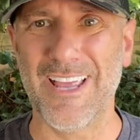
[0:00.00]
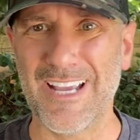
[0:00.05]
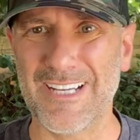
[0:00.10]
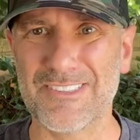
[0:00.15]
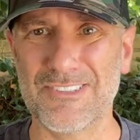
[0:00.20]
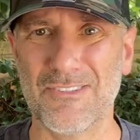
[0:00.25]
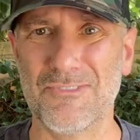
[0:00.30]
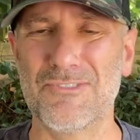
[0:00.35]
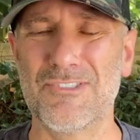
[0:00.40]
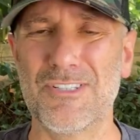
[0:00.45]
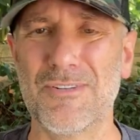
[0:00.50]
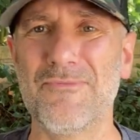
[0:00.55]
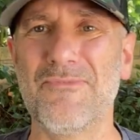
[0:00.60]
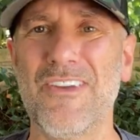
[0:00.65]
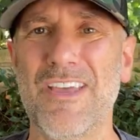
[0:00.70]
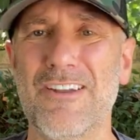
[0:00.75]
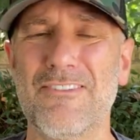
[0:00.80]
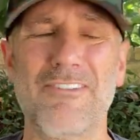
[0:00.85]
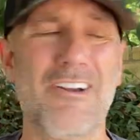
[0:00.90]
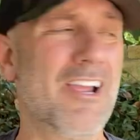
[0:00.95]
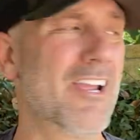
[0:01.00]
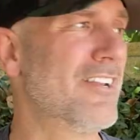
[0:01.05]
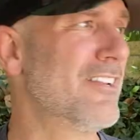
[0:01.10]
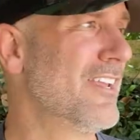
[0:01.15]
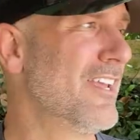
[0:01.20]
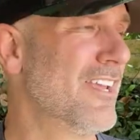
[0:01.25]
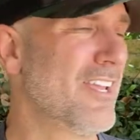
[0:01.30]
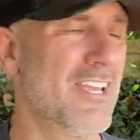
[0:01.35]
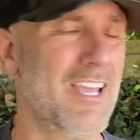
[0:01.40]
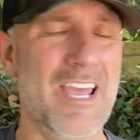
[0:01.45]
Excellent. Jim Van Ryn
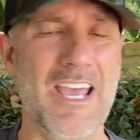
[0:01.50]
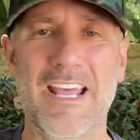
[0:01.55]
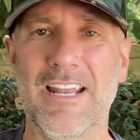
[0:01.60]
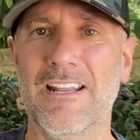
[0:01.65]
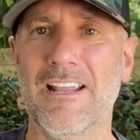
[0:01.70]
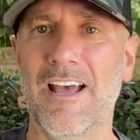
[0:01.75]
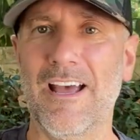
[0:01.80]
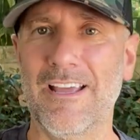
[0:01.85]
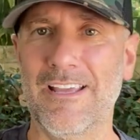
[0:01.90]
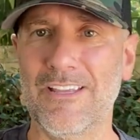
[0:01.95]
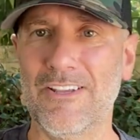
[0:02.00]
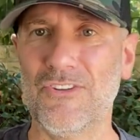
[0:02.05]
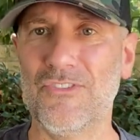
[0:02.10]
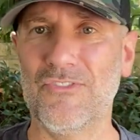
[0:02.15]
and his